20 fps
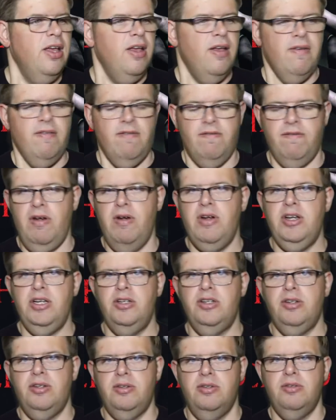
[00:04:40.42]

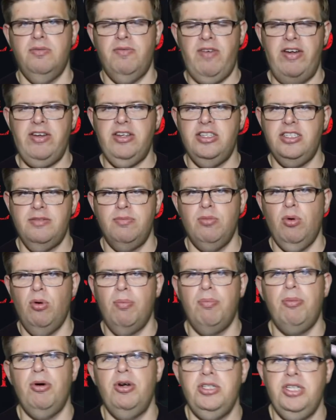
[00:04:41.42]
Very, very small
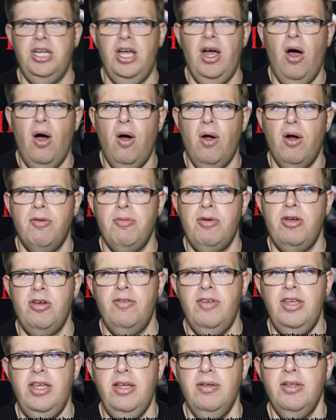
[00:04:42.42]
budget horror
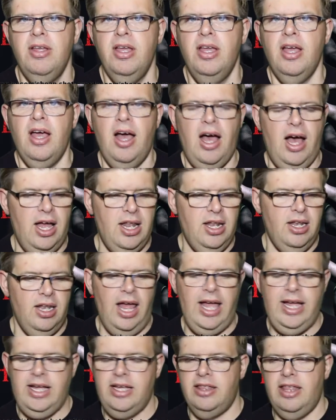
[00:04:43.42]
movie. I
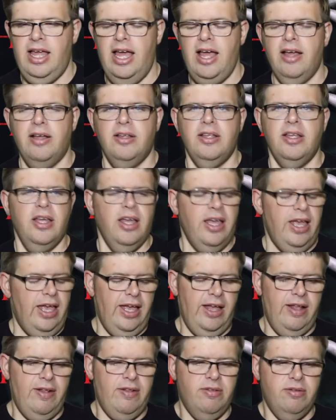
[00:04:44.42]
like that.
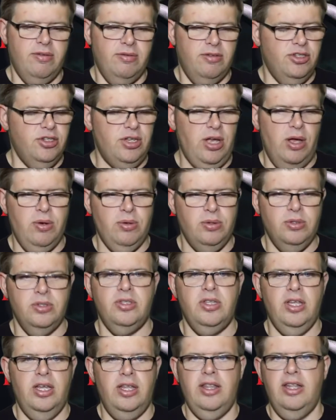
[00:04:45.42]
It
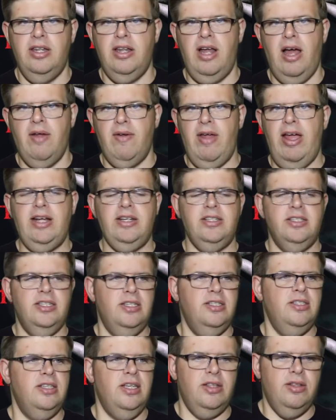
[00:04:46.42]
shows that the
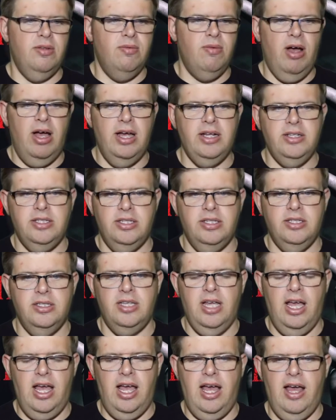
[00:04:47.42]
directors and the
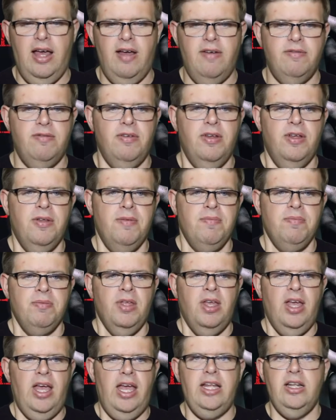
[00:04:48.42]
writers have
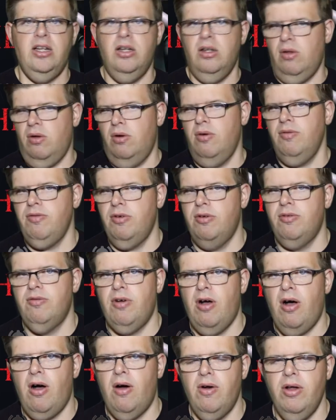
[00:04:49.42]
a love of
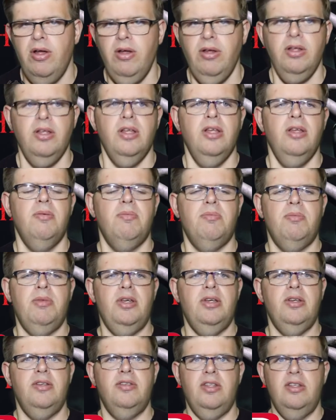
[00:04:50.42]
horror,
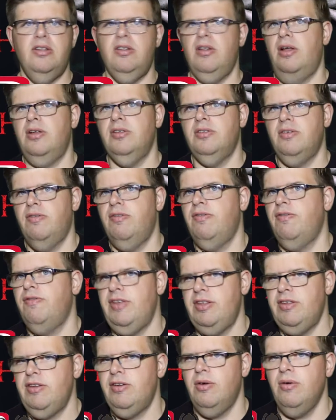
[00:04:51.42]
because there's lots of
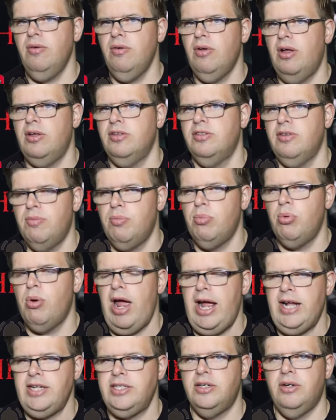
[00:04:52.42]
physical, lots of
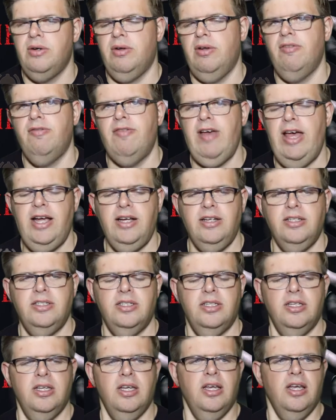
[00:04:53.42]
practical
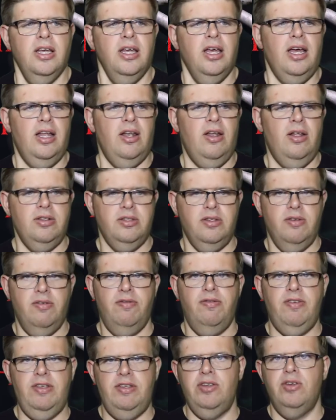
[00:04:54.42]
effects, and lots of
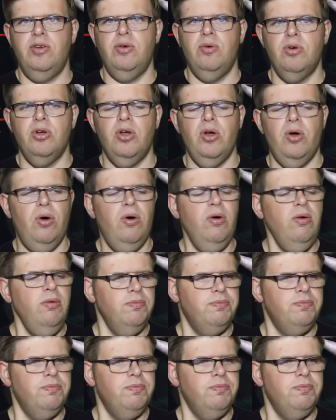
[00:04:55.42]
physical gore.